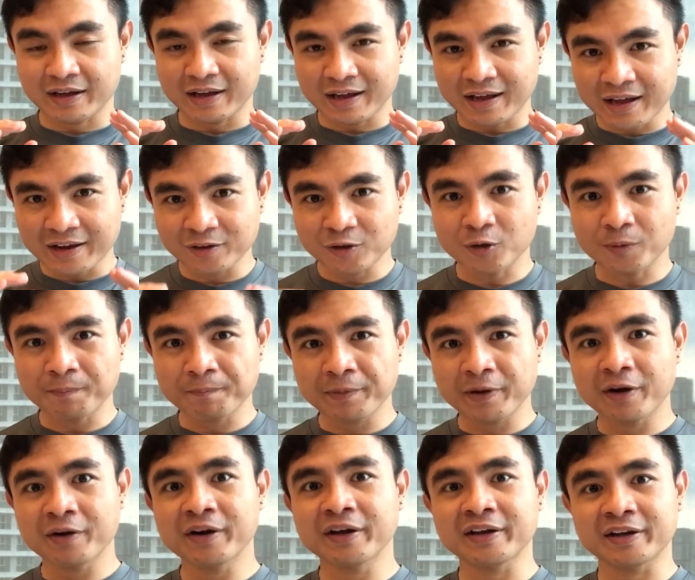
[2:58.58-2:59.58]
and
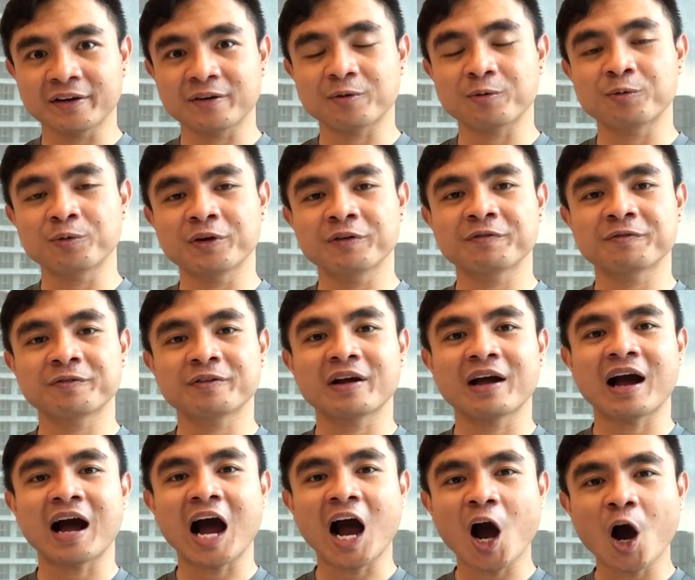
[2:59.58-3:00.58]
comparing it with
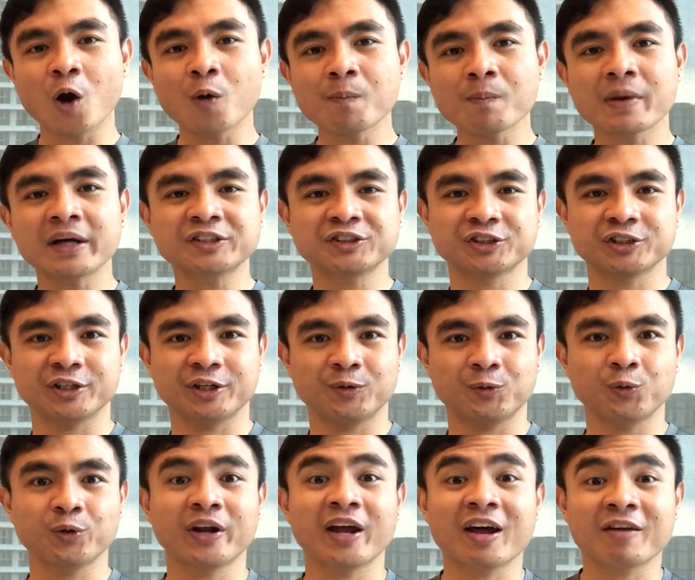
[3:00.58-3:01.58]
how much it
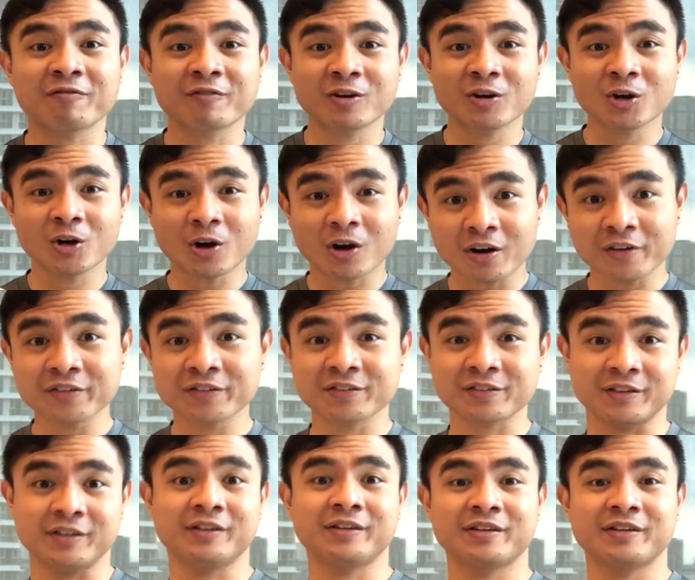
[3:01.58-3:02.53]
would have costed